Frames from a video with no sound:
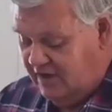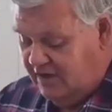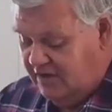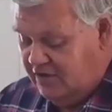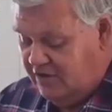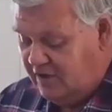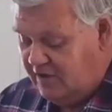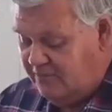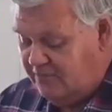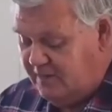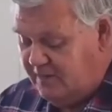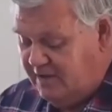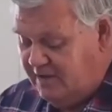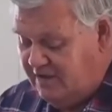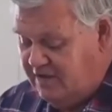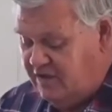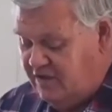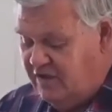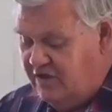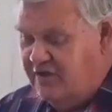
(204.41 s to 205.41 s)
not be
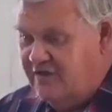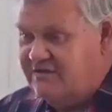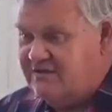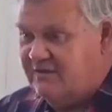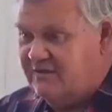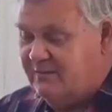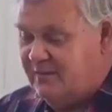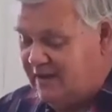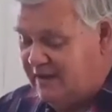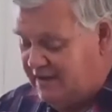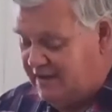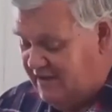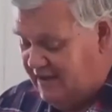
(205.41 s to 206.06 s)
accused of being